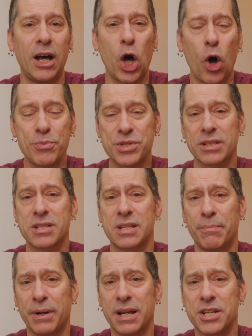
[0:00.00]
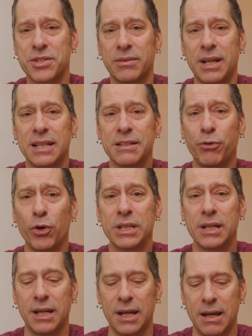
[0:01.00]
object separation and
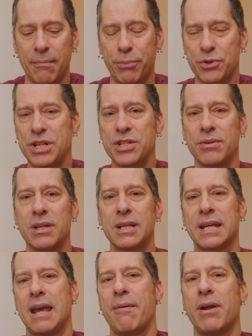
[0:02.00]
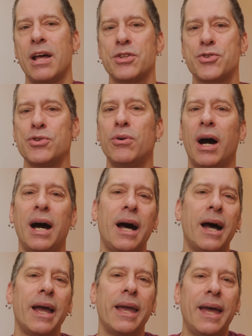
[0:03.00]
avoid positioning the camera too
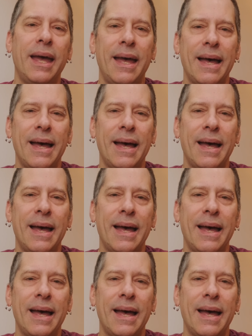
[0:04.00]
high,